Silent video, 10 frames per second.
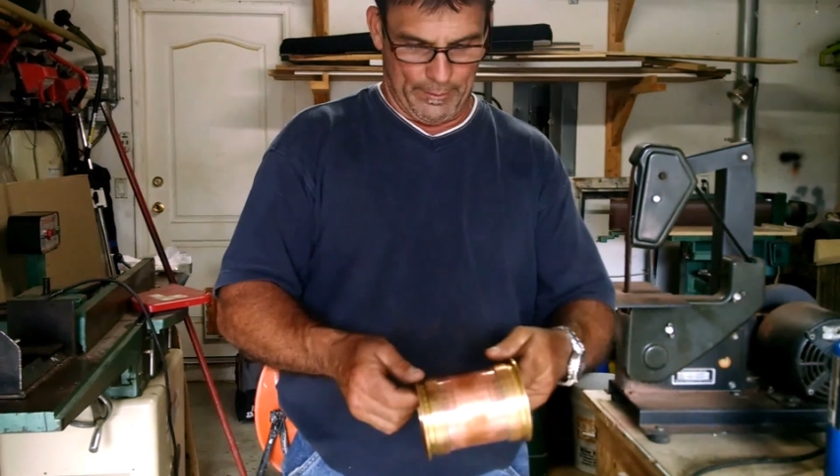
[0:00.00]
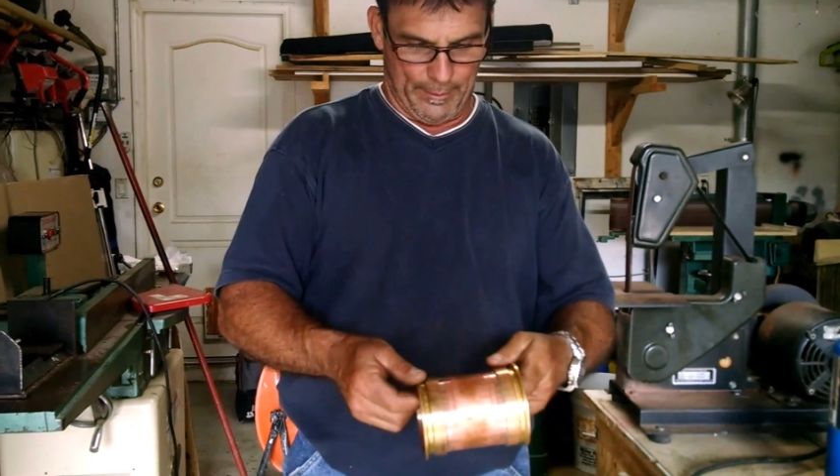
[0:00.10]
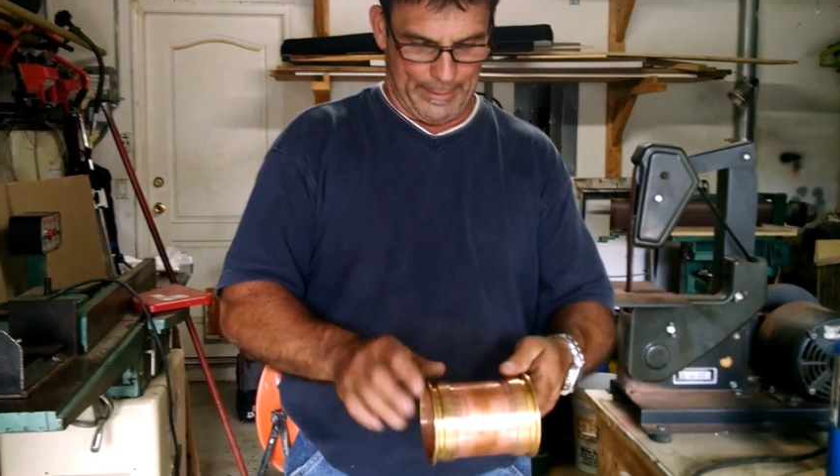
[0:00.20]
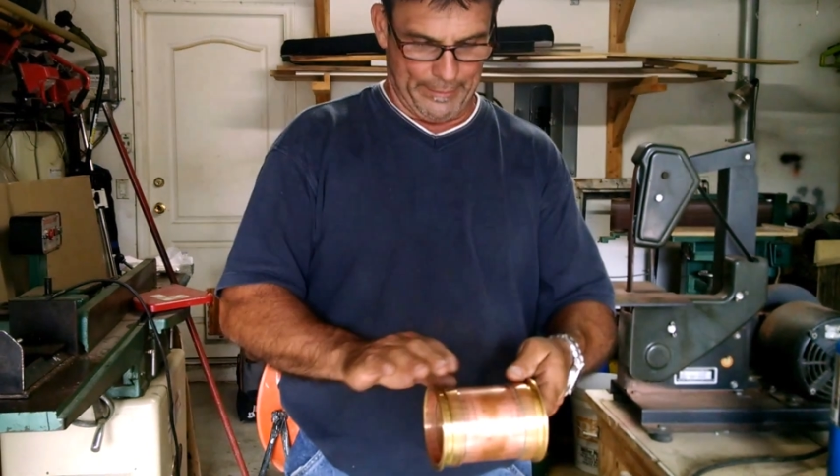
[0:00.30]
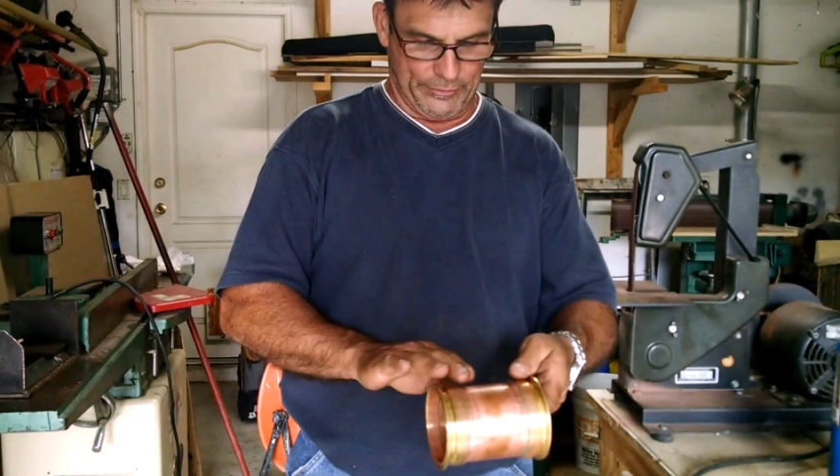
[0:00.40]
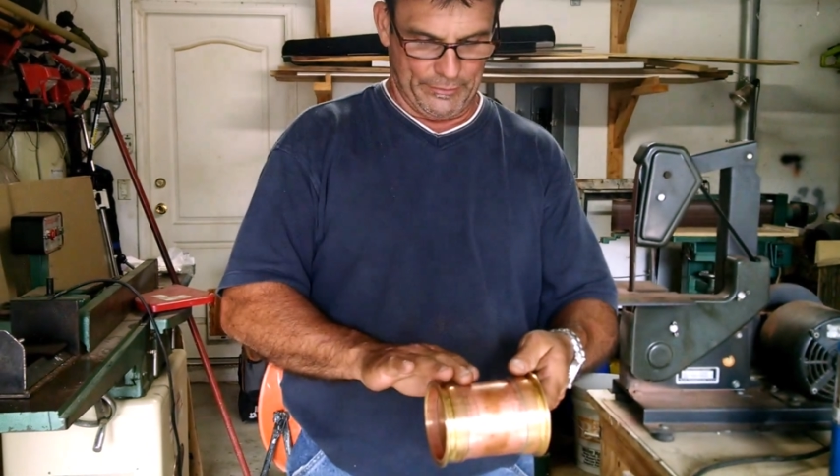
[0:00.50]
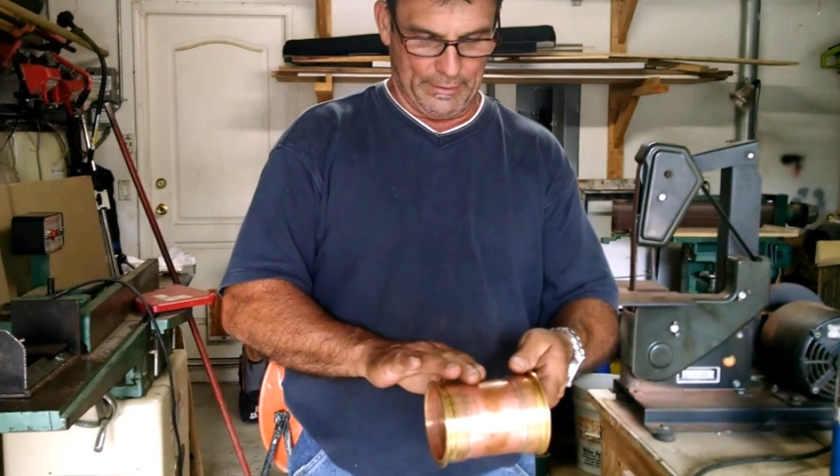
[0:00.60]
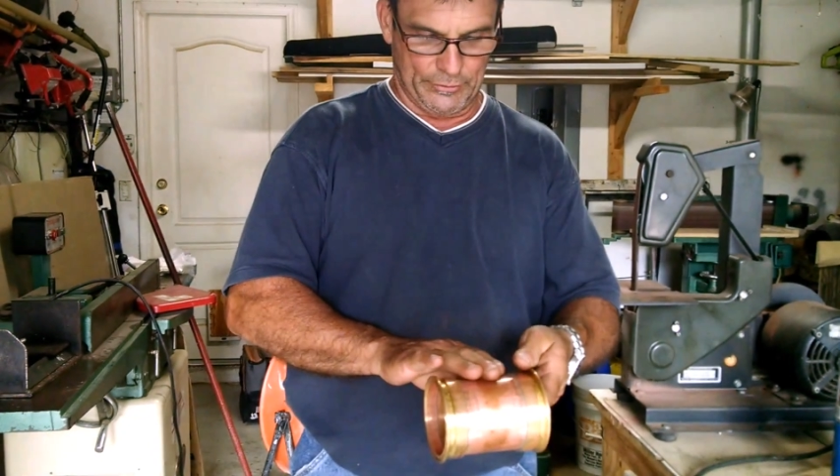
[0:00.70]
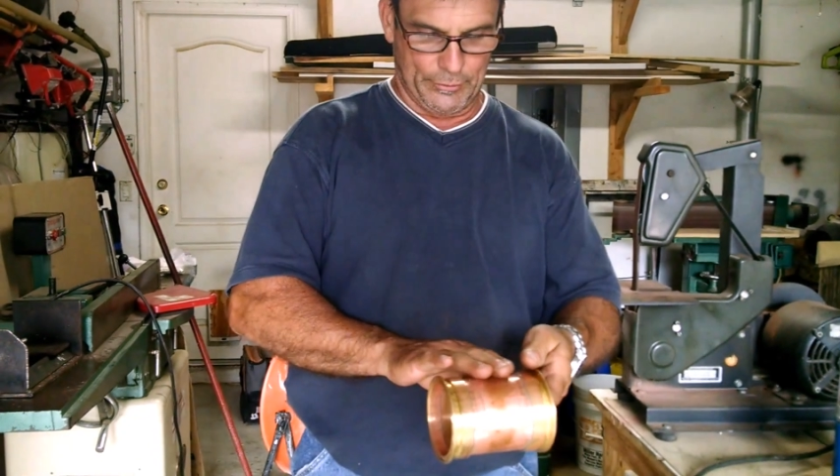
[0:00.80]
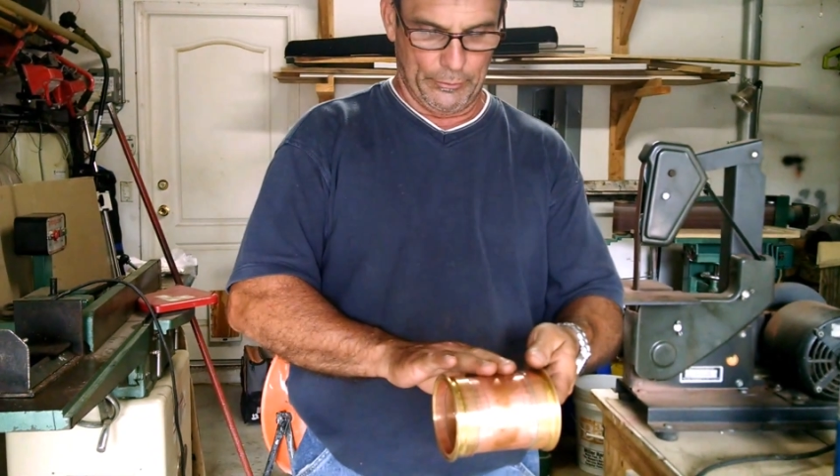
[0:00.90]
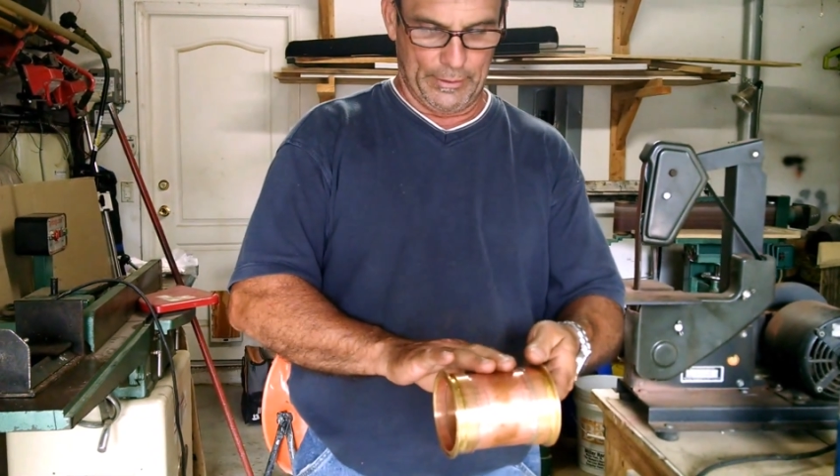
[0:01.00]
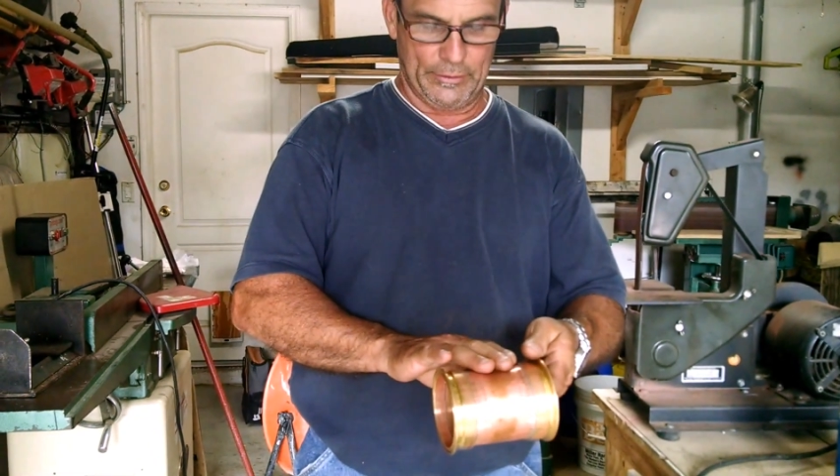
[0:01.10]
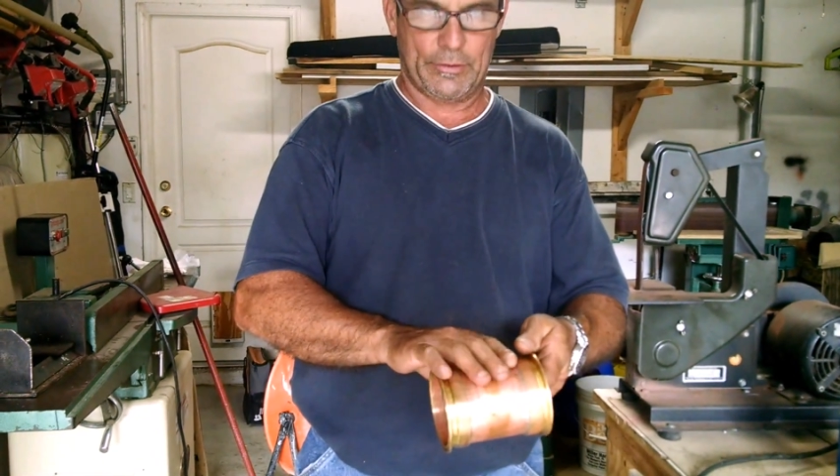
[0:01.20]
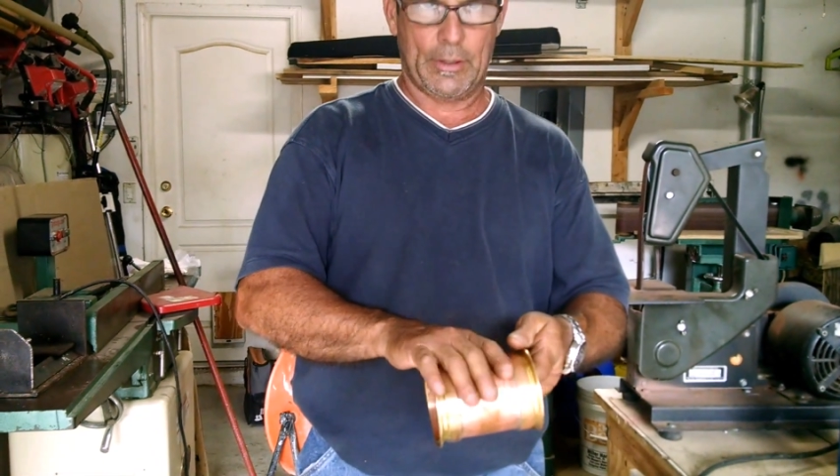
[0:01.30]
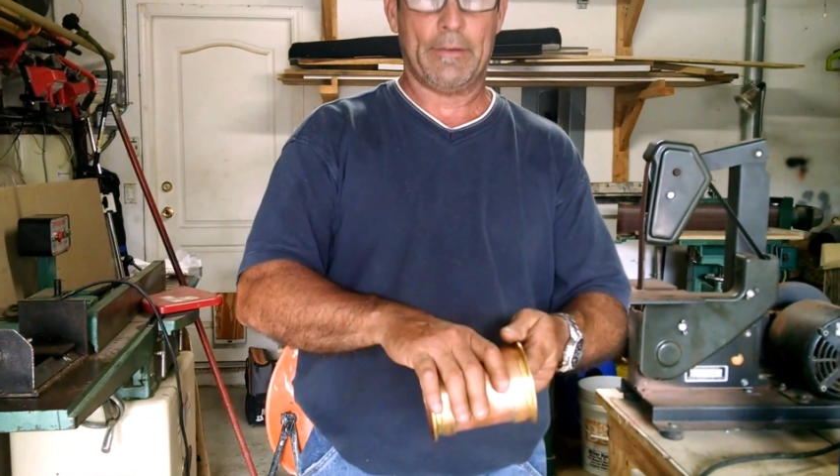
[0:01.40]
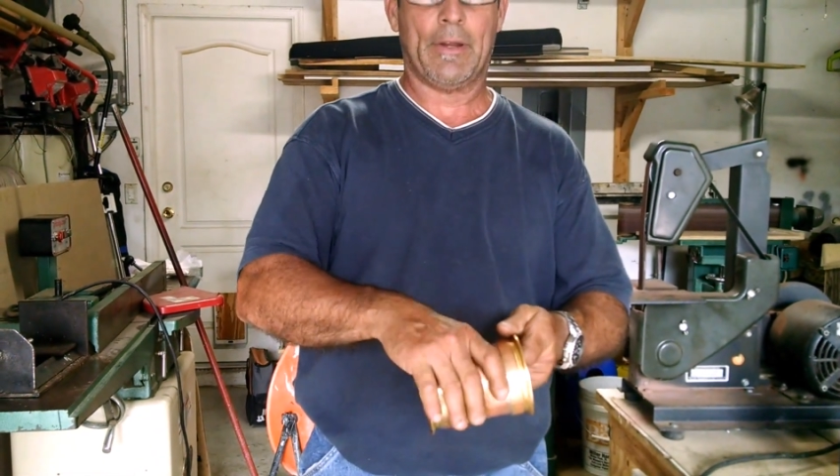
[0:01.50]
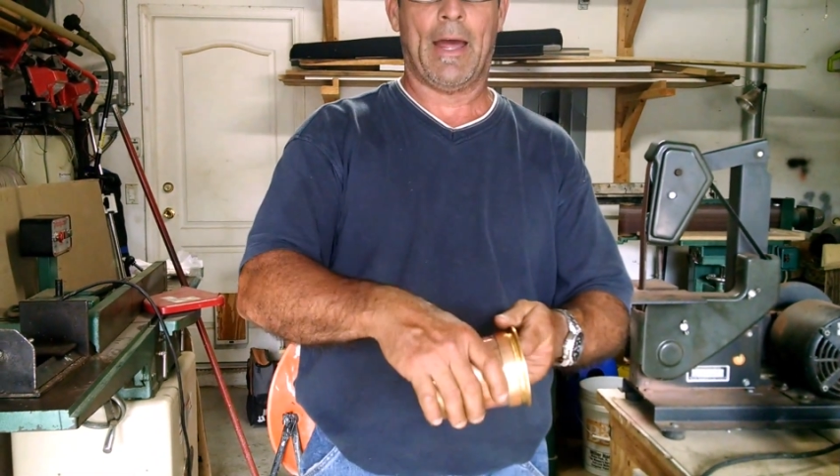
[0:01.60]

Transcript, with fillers: I mean, this thing still needs to,